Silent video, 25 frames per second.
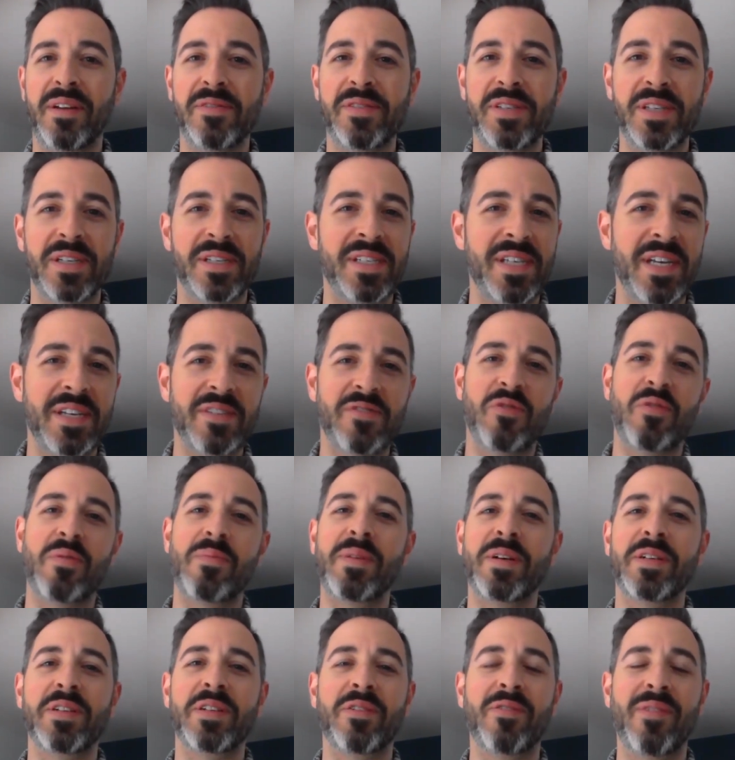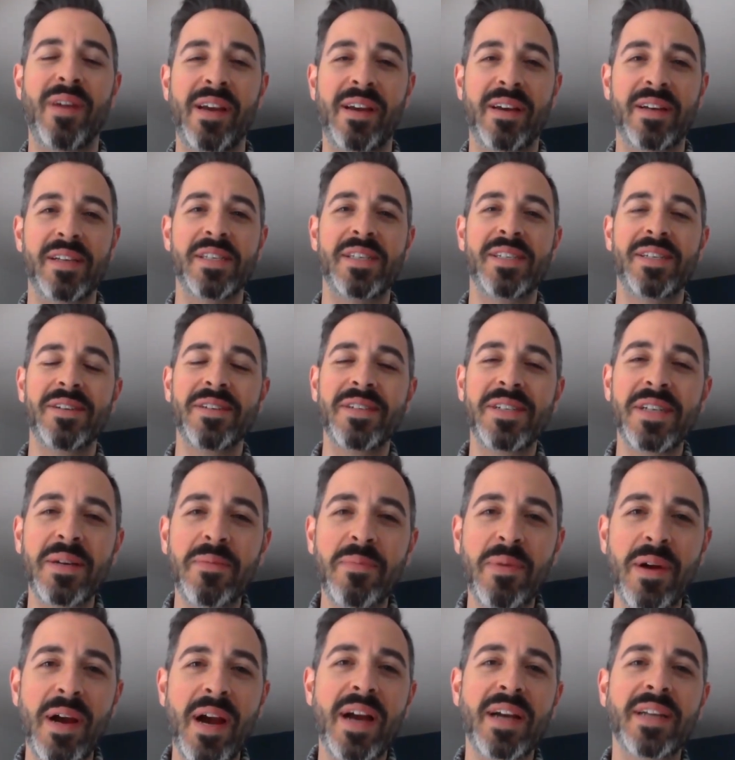successfully build a great
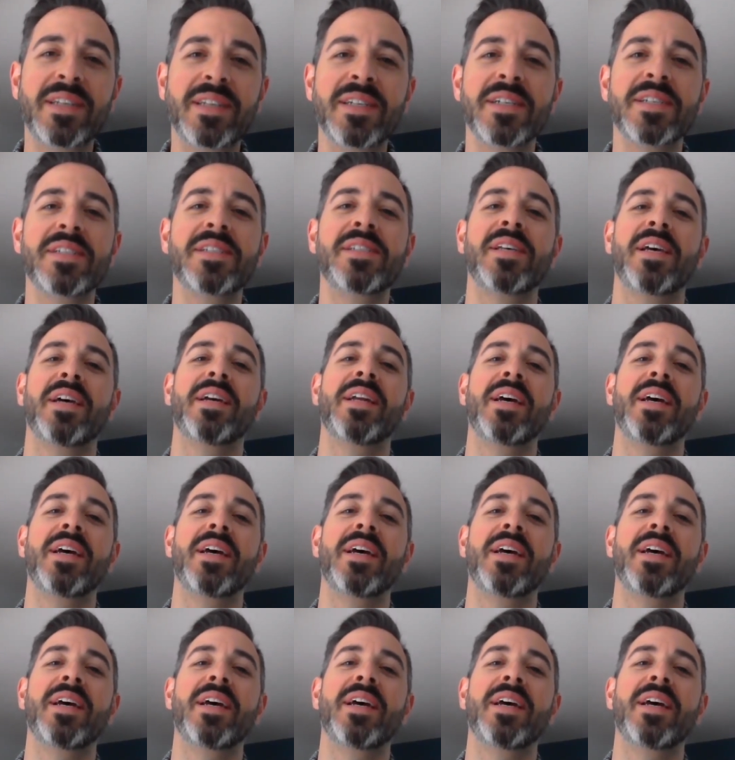consulting practice,